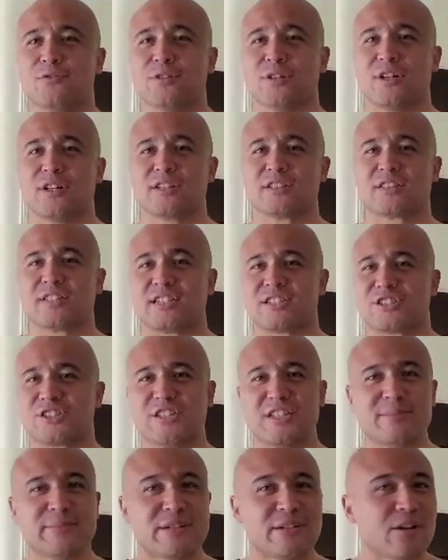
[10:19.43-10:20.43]
vlog slash
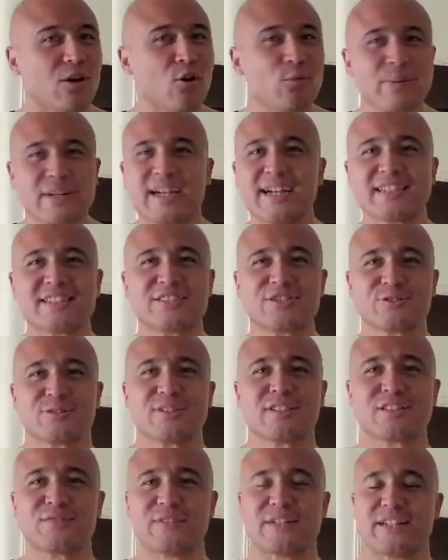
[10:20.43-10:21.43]
cheat meal. I hope you guys
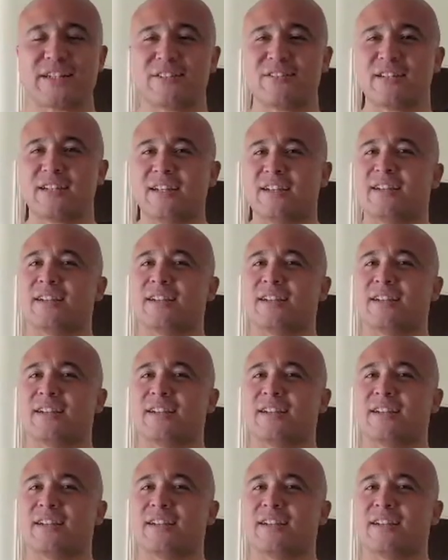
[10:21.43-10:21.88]
enjoyed this video.